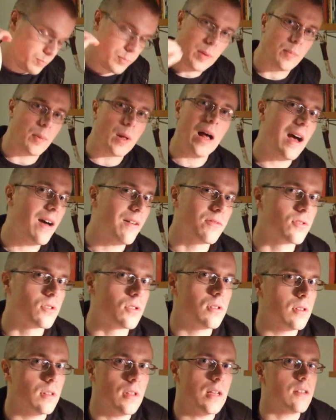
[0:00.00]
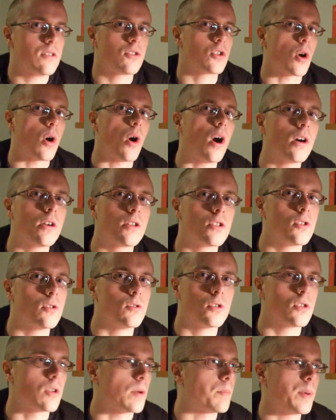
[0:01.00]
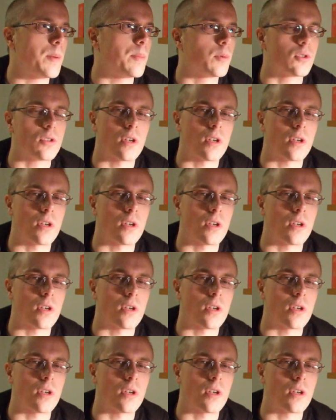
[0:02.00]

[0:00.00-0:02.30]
have, it's so hard to some people